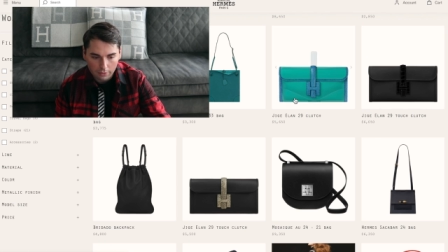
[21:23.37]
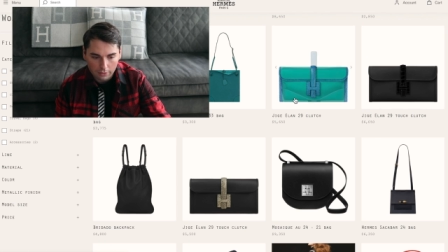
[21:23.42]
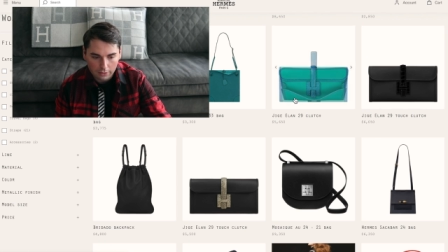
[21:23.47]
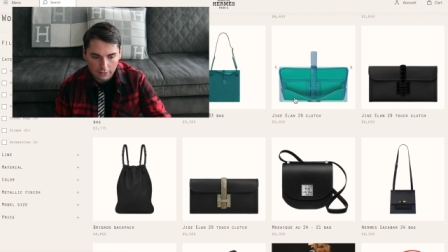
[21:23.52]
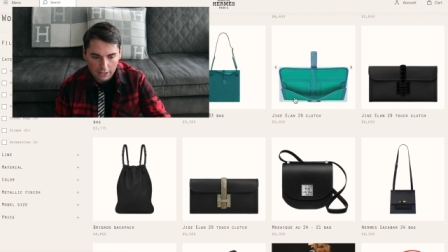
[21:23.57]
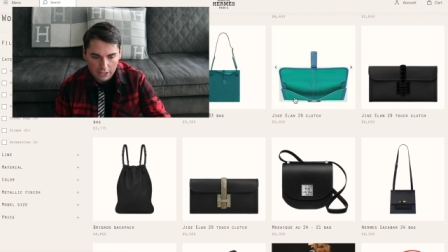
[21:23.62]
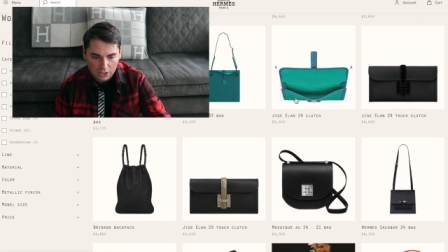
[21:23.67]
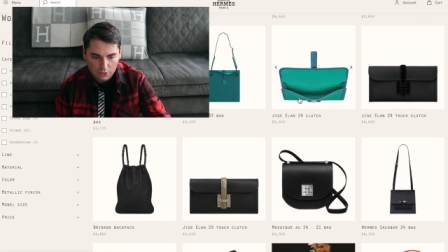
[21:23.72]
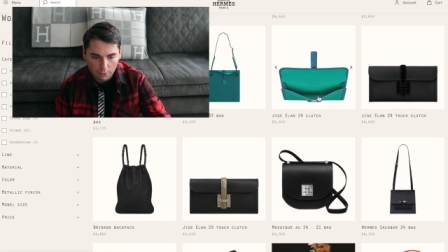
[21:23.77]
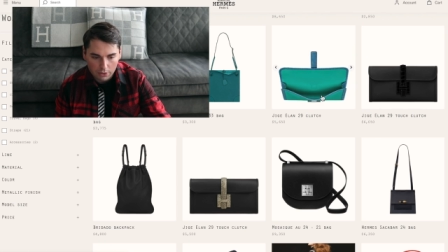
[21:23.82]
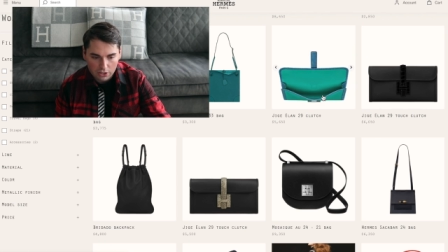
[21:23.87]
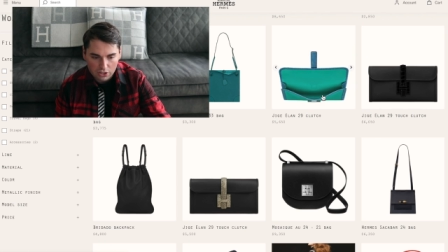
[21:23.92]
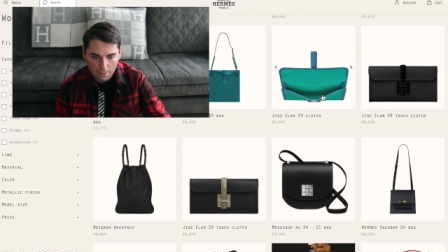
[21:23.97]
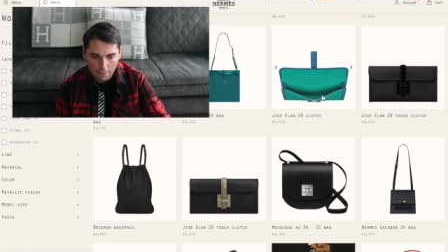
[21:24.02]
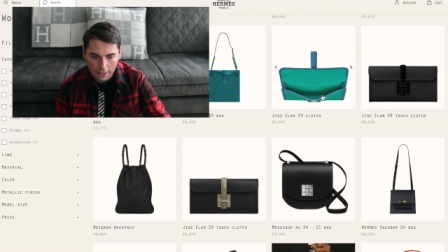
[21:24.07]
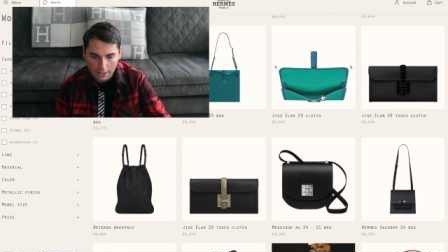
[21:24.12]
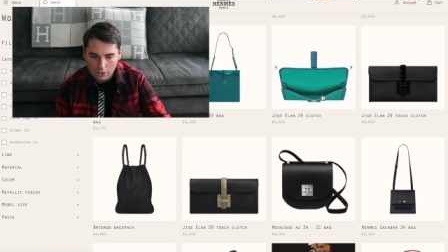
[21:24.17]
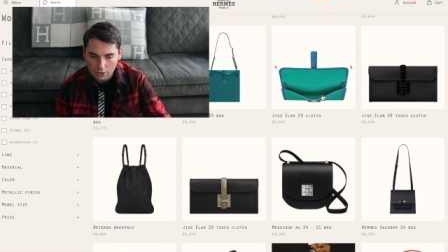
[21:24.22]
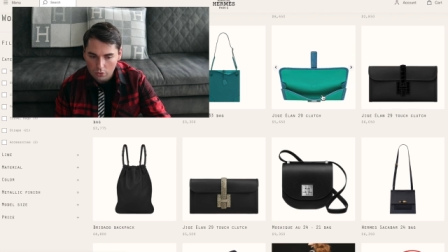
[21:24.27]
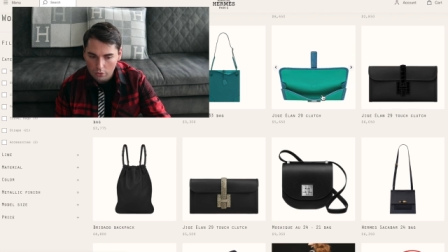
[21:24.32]
This one is
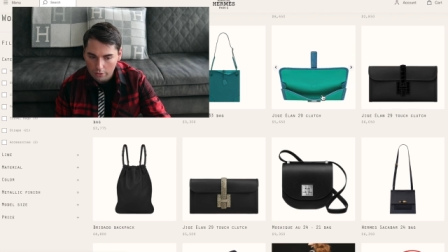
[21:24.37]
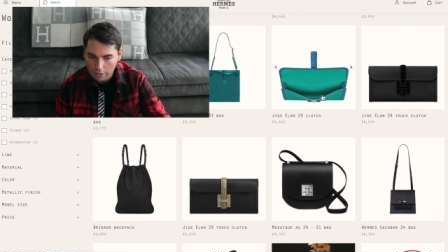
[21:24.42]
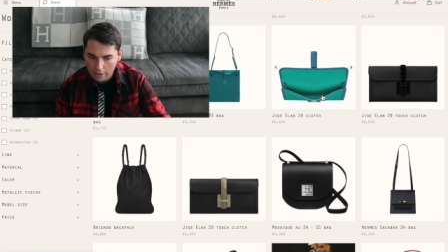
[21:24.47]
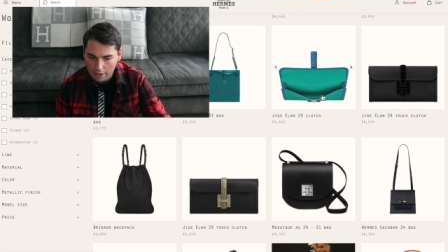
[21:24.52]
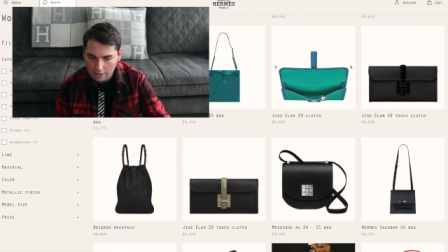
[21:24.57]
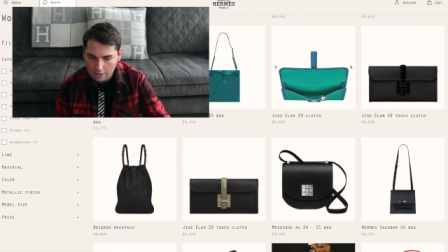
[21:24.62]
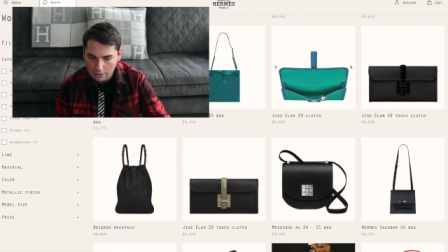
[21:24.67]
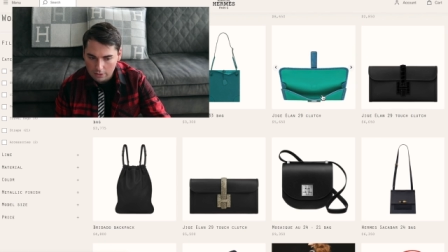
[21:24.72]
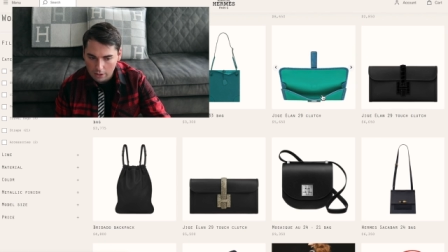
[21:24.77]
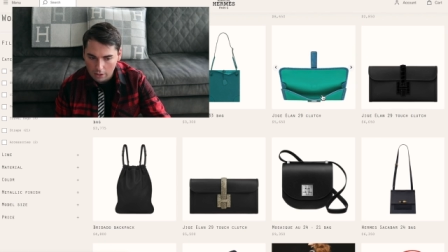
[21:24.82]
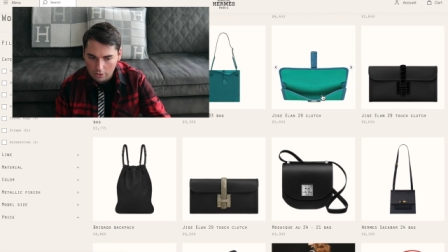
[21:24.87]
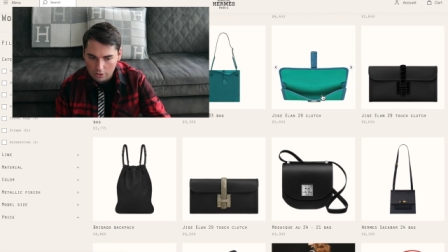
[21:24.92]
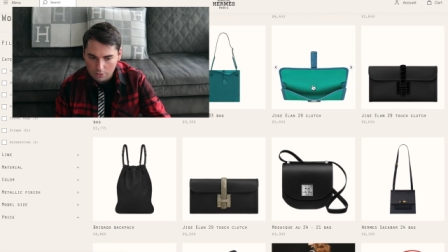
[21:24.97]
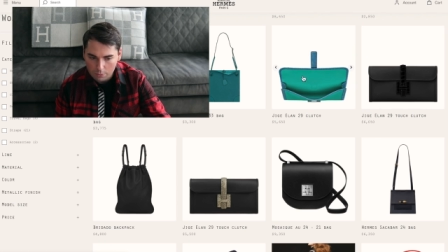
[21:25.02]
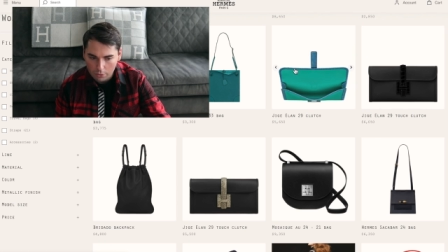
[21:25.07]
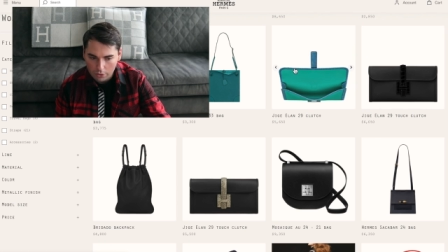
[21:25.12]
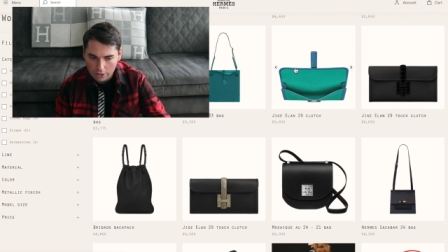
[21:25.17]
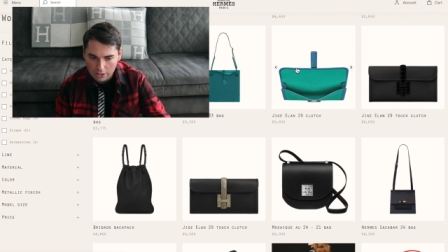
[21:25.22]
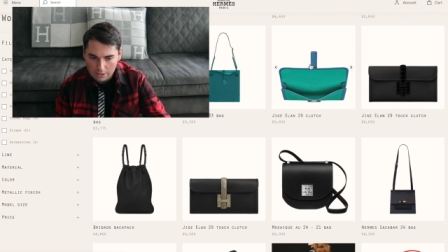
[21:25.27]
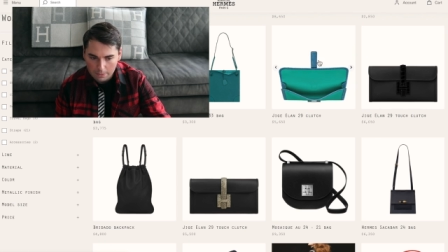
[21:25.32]
about $2,000
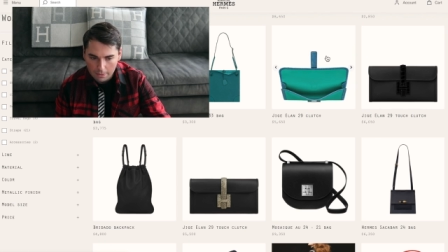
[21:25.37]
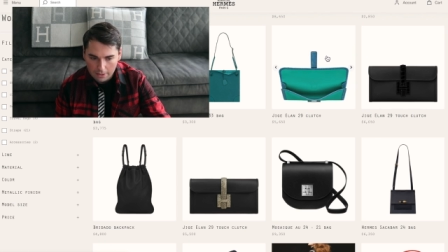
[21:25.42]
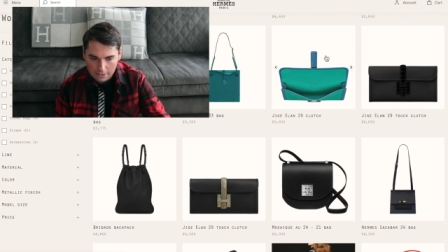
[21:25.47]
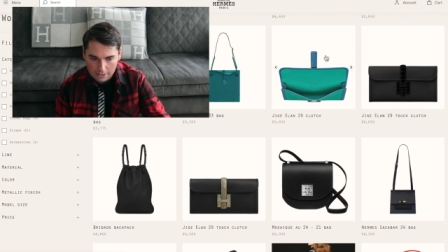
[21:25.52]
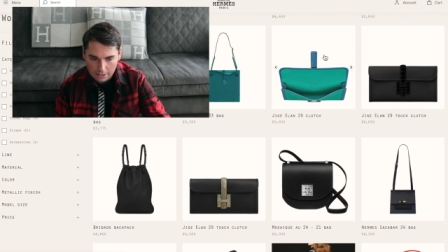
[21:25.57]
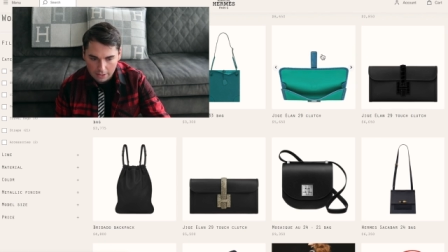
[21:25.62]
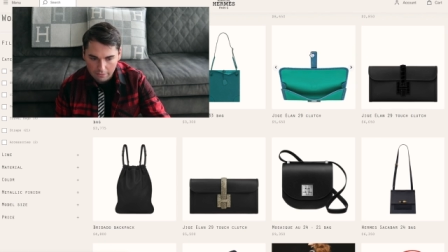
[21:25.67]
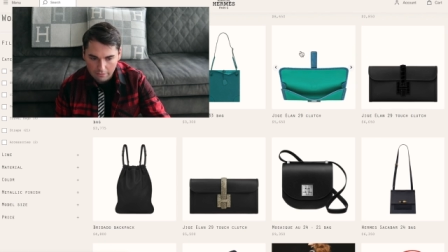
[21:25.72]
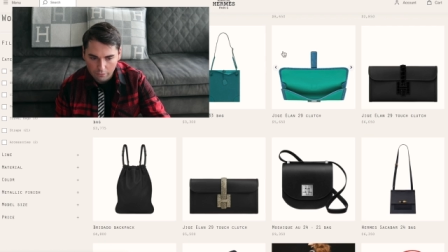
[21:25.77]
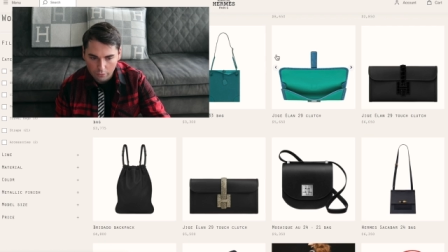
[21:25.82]
more expensive